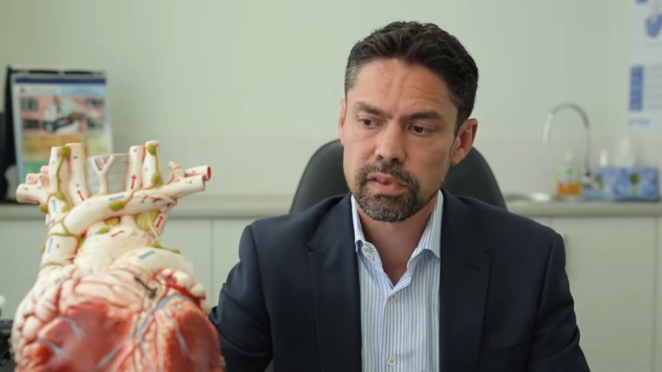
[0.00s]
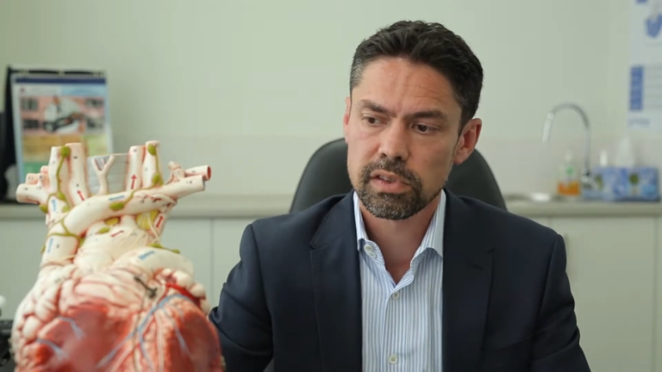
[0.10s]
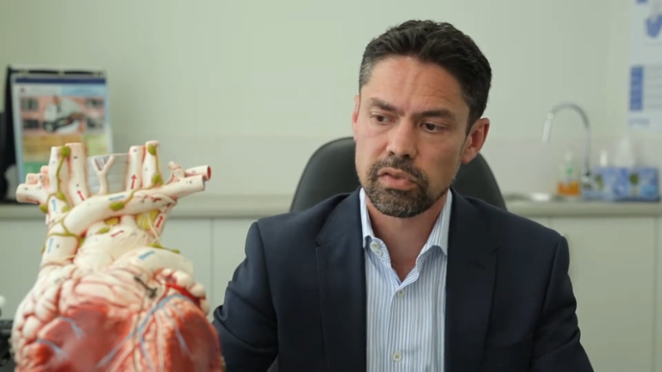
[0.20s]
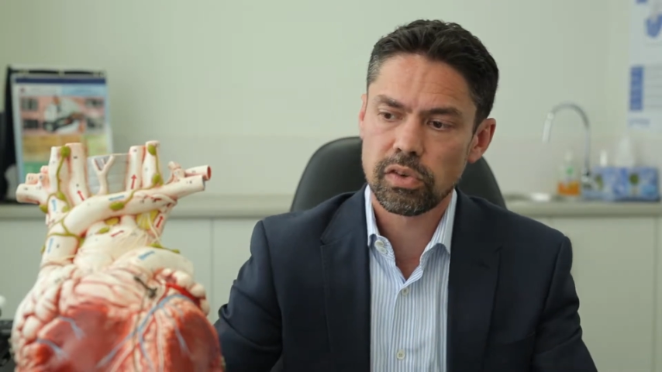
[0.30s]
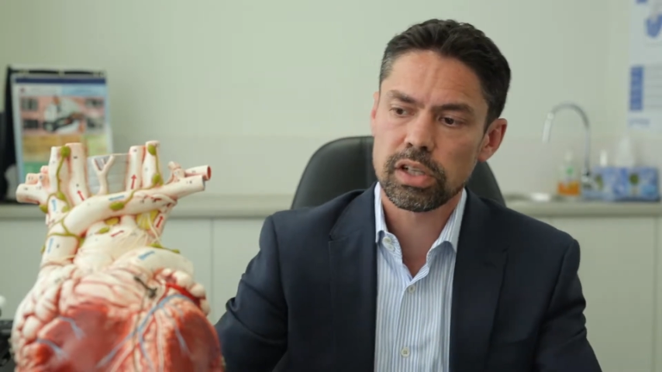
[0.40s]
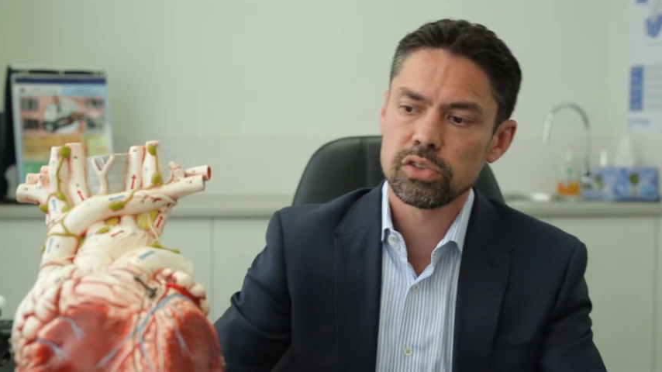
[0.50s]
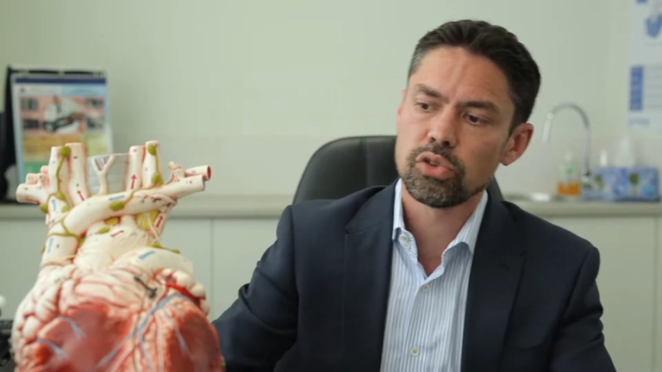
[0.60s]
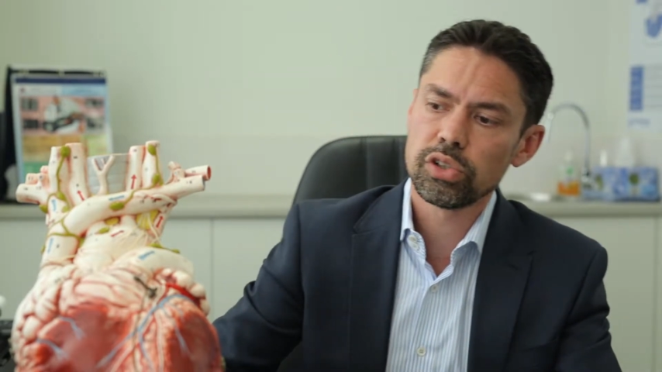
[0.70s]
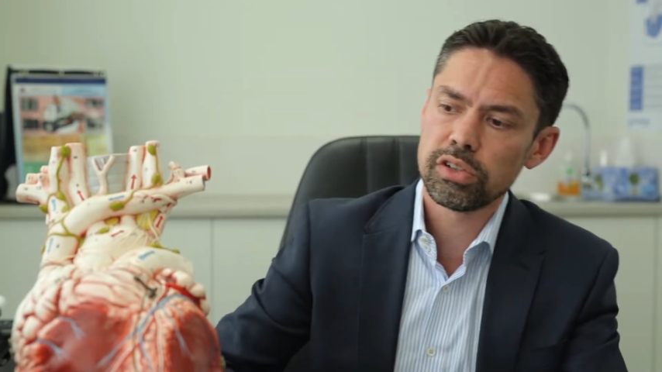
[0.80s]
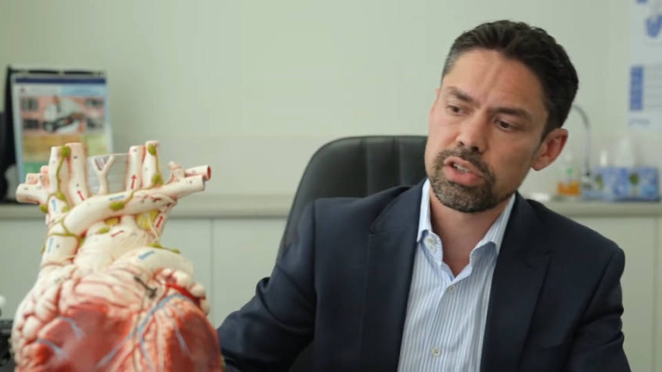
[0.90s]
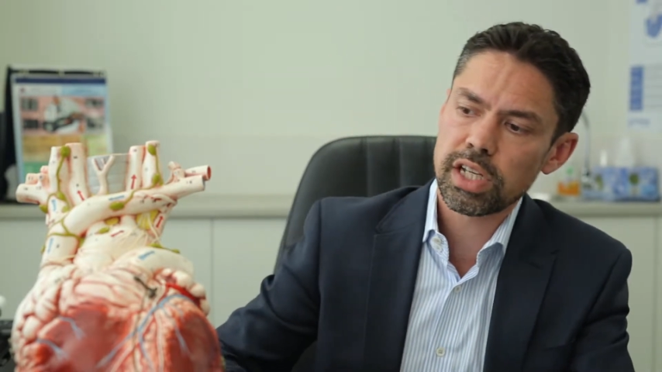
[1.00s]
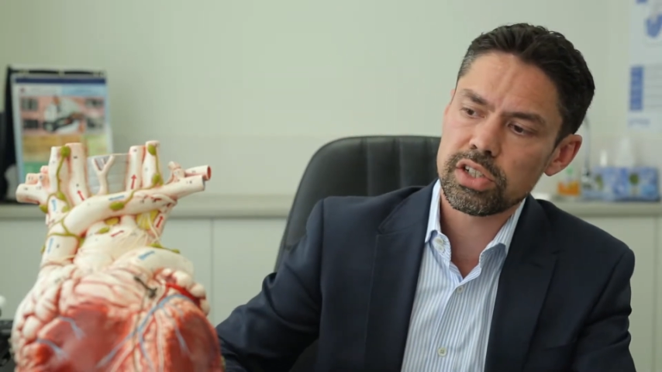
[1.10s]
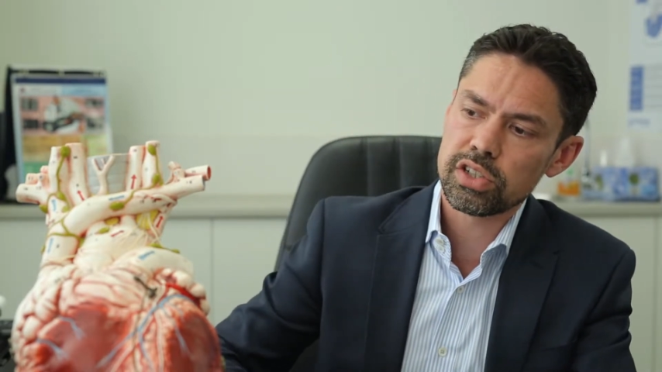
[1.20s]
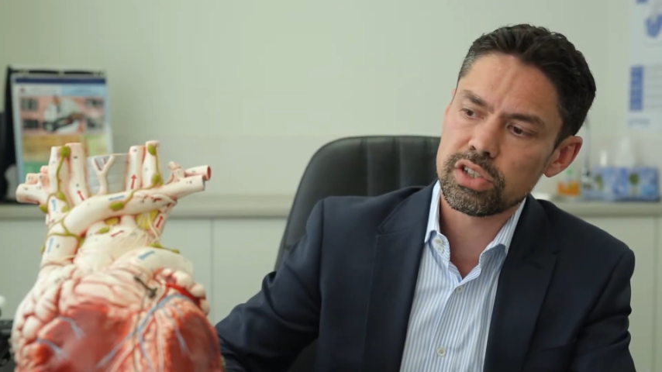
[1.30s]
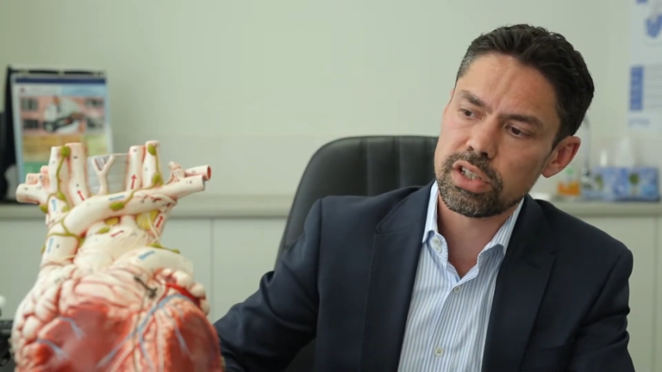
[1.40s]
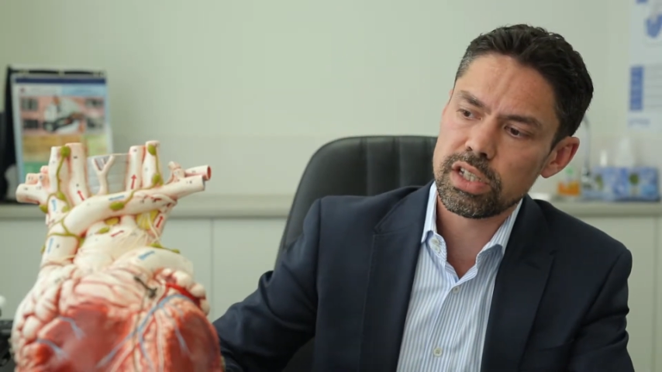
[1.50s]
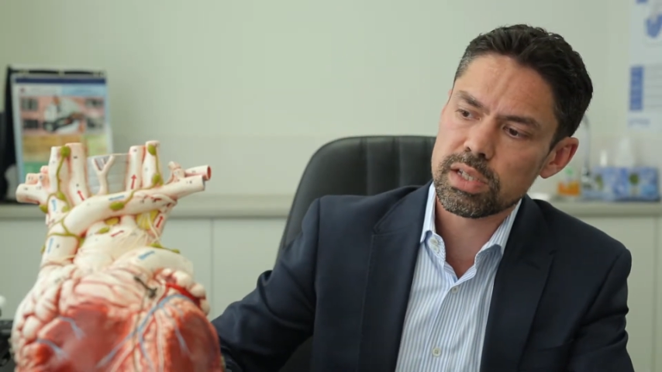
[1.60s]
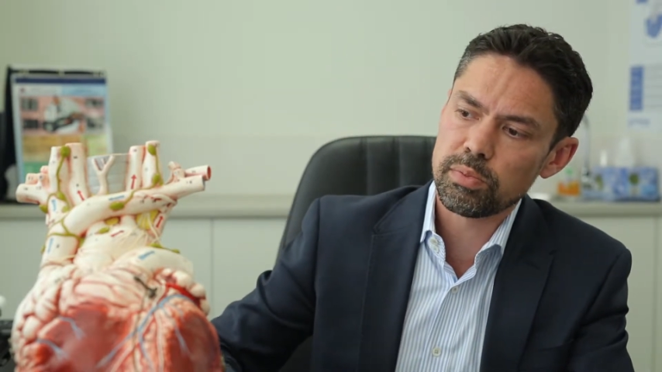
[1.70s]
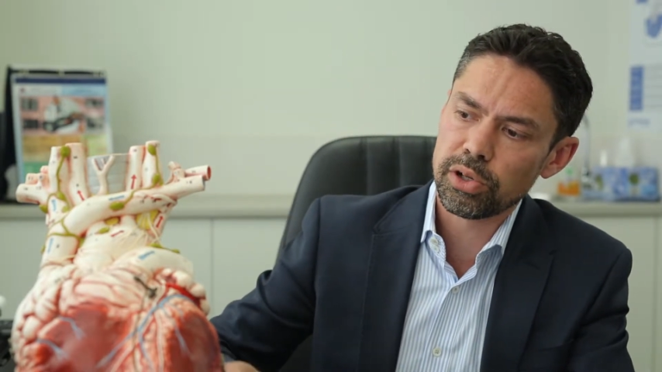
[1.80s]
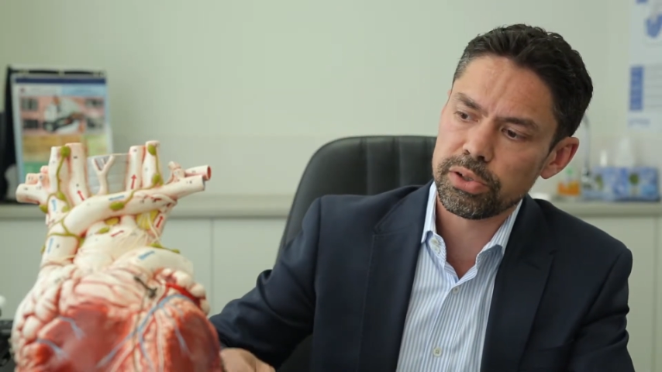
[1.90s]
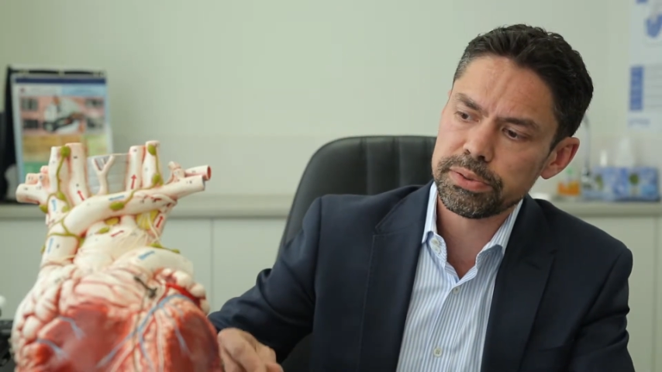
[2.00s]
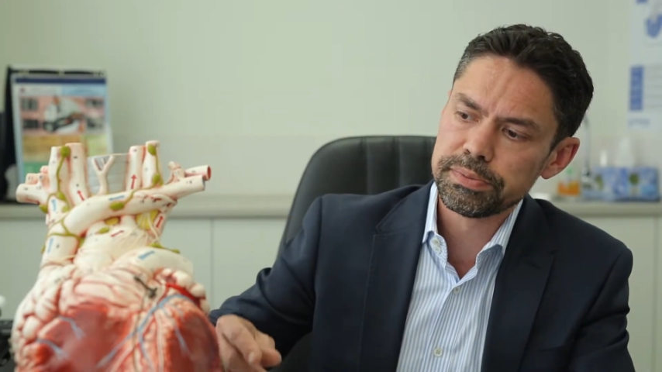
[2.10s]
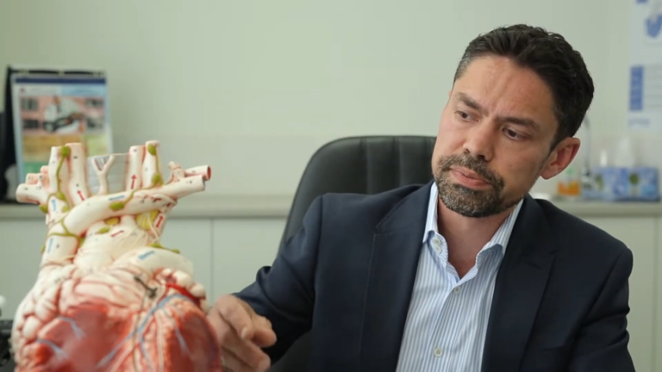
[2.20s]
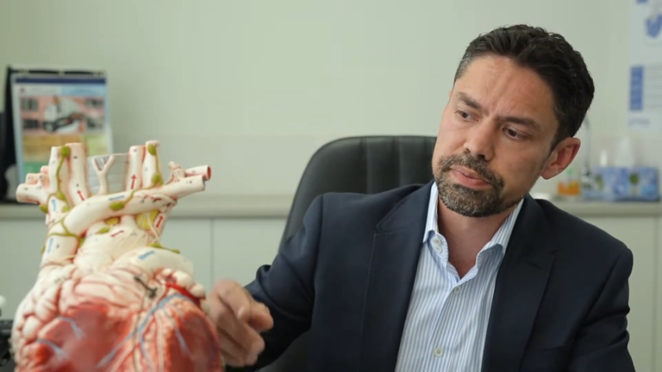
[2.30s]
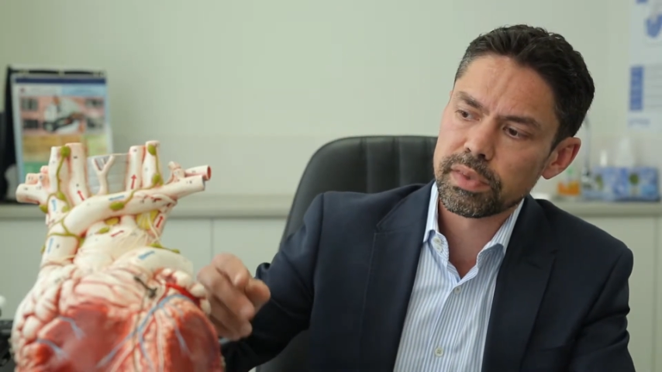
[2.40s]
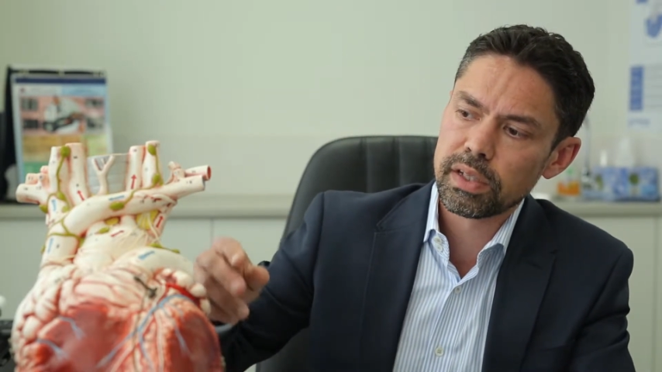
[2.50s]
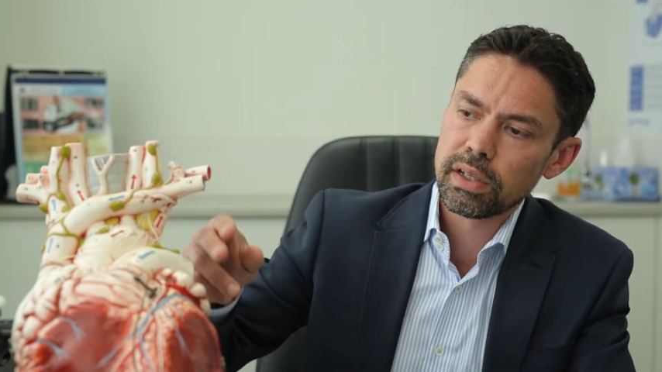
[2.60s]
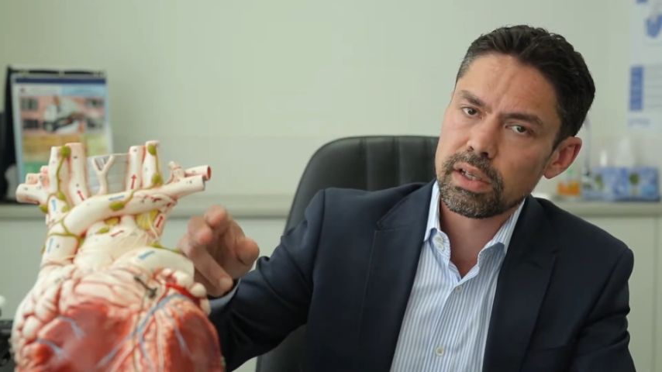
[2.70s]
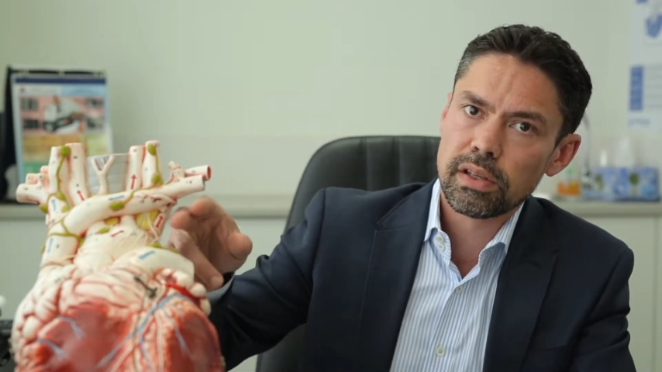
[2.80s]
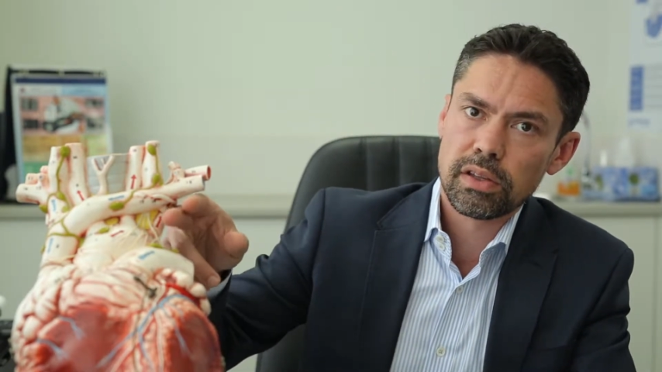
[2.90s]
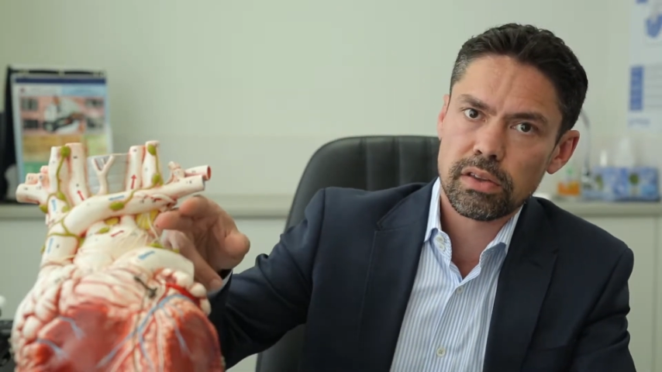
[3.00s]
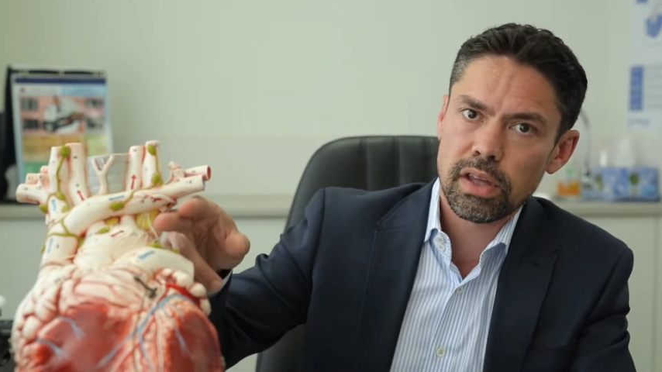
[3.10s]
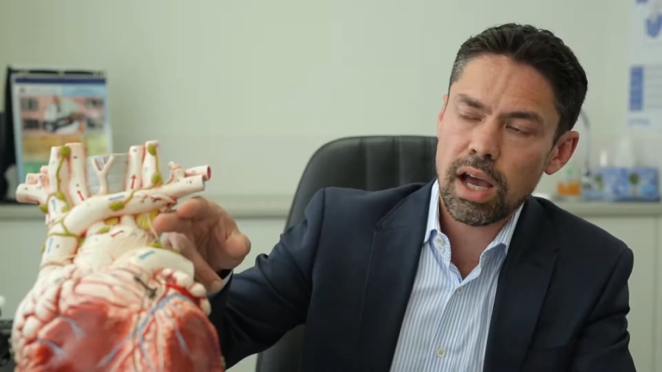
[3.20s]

So if I draw your attention to this model, the